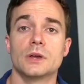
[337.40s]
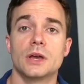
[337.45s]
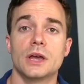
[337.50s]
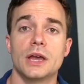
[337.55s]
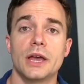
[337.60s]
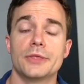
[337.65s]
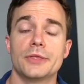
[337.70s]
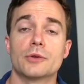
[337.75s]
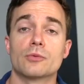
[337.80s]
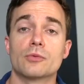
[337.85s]

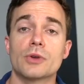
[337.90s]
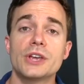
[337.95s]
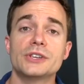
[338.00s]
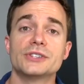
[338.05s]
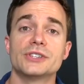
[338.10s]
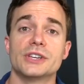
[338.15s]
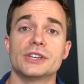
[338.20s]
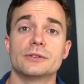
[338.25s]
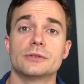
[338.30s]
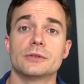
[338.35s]
And the
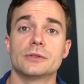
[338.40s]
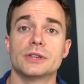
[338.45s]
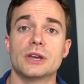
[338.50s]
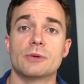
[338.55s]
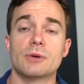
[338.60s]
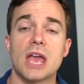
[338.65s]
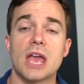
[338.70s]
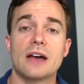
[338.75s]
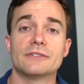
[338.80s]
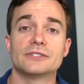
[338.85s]
reason that
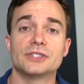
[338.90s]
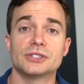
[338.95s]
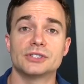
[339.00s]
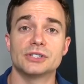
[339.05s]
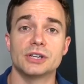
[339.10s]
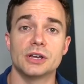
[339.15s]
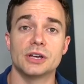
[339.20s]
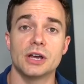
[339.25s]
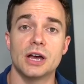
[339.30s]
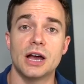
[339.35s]
we have such
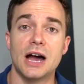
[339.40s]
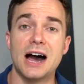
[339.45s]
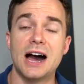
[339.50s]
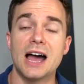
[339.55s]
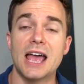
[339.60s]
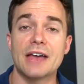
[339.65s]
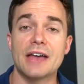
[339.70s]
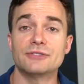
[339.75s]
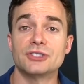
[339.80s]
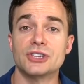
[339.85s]
a high
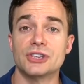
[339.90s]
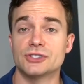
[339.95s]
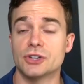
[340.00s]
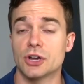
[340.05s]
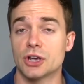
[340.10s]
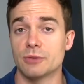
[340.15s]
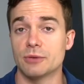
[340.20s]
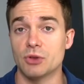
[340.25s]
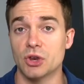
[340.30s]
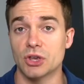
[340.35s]
emphasis on
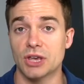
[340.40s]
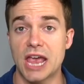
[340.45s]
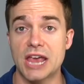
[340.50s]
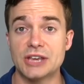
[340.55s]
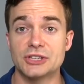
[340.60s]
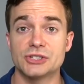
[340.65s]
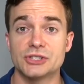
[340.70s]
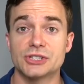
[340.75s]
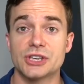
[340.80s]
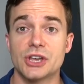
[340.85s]

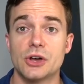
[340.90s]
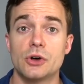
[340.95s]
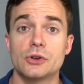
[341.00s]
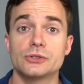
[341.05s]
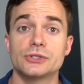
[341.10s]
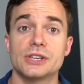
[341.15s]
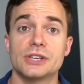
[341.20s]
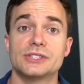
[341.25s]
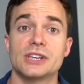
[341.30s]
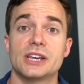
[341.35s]
communication
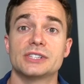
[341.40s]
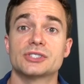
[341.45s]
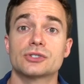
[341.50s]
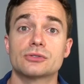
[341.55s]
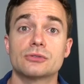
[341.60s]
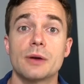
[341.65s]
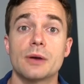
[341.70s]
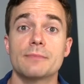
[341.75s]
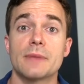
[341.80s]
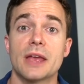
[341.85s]
skills is that
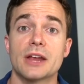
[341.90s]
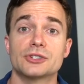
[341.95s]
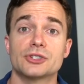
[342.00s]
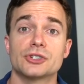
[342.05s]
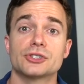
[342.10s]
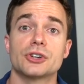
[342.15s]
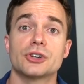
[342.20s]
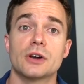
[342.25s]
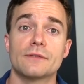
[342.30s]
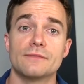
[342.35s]
Scrum
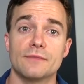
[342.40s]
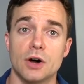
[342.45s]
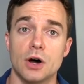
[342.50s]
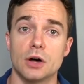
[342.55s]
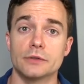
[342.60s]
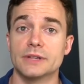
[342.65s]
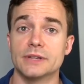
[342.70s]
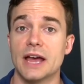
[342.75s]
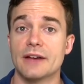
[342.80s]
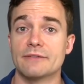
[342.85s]
managers are
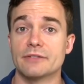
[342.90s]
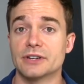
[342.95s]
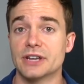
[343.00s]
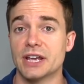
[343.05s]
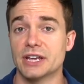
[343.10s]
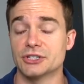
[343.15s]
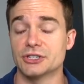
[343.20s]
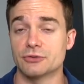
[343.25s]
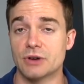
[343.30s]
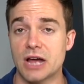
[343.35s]
involved in the everyday
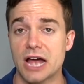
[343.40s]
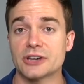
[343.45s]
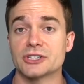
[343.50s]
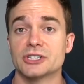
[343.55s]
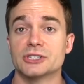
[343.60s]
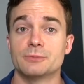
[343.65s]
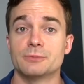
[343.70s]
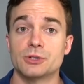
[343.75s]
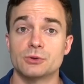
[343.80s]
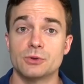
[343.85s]

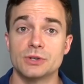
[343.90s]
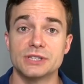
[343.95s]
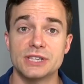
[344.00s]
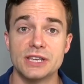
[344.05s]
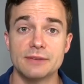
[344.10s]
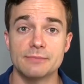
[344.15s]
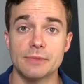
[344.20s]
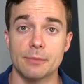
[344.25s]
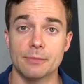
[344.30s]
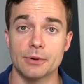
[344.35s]
interactions between
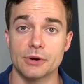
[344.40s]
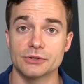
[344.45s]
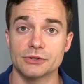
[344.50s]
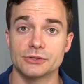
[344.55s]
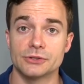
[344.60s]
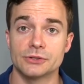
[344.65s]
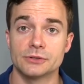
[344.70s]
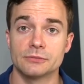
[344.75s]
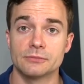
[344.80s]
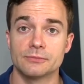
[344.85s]
team
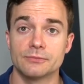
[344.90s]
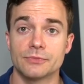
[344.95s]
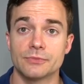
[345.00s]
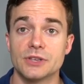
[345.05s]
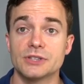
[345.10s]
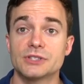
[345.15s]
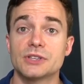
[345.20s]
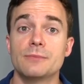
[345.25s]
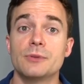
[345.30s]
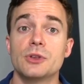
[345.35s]
members.
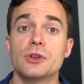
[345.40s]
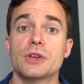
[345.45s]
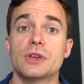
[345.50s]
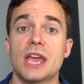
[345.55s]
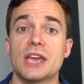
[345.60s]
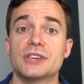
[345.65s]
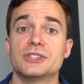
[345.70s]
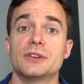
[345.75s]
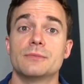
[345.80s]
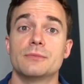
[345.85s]
These
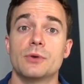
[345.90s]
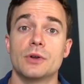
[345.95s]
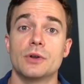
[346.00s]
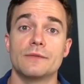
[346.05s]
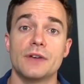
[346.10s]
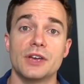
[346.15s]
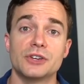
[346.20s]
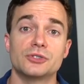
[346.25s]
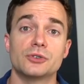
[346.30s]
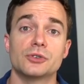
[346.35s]
communication and
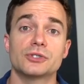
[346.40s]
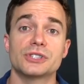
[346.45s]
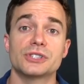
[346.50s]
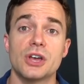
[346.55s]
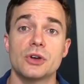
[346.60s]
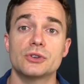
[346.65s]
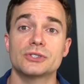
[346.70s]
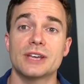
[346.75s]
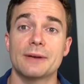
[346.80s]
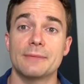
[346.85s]
motivational
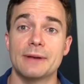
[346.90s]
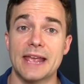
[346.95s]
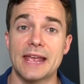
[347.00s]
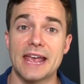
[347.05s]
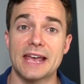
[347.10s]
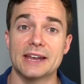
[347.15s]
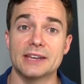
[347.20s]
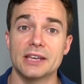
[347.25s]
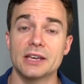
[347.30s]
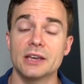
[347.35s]
skills come in
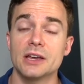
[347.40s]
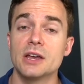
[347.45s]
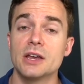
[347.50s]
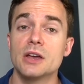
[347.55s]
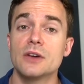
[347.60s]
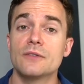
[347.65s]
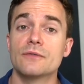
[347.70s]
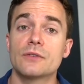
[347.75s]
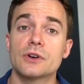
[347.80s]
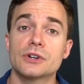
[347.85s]
handy
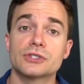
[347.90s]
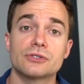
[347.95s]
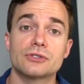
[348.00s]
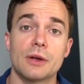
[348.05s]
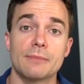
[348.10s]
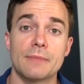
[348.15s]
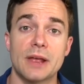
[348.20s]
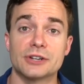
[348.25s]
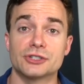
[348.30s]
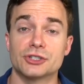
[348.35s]
for a Scrum
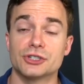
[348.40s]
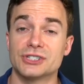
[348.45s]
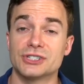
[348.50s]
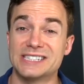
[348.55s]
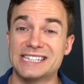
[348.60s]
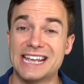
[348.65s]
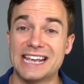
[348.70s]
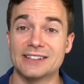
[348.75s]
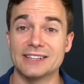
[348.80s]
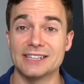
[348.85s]
manager's
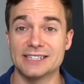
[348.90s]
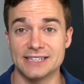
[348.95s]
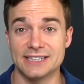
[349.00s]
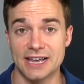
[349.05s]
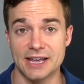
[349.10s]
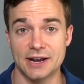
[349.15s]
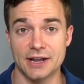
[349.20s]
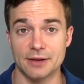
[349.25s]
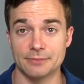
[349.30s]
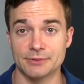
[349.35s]
daily
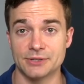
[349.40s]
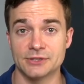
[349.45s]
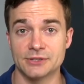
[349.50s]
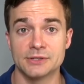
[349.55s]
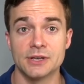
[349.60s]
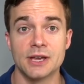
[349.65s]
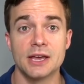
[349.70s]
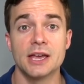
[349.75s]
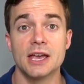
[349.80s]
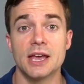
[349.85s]
stand-ups,
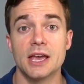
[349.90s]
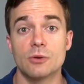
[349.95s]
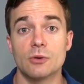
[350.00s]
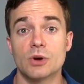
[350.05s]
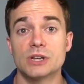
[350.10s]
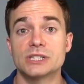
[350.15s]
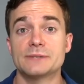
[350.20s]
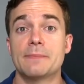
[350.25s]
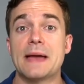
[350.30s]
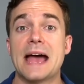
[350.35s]
in
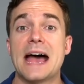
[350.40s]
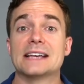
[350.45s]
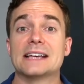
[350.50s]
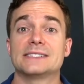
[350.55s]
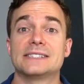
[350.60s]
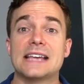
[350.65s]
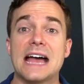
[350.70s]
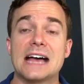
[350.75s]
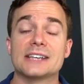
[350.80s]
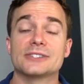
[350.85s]
which past
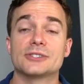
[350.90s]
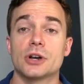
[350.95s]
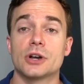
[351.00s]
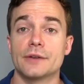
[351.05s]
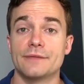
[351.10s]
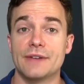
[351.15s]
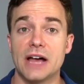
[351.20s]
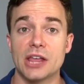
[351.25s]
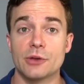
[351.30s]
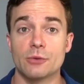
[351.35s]
tasks are
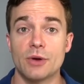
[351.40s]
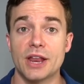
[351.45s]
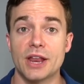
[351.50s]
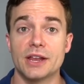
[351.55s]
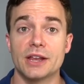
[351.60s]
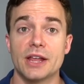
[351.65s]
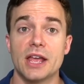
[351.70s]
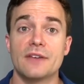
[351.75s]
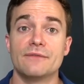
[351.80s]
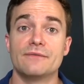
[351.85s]

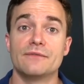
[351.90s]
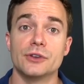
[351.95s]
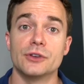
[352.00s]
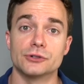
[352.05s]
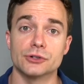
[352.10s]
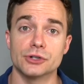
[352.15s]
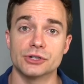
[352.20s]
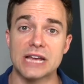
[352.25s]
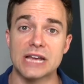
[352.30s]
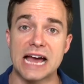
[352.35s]
evaluated and
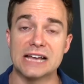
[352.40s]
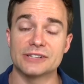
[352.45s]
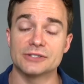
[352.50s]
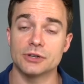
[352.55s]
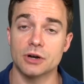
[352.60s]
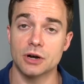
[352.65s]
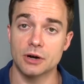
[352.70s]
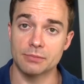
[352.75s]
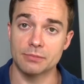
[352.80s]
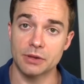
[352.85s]
future tasks
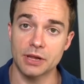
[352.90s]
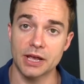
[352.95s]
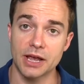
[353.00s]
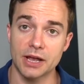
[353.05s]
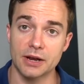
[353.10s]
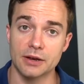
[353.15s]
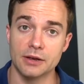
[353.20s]
are planned.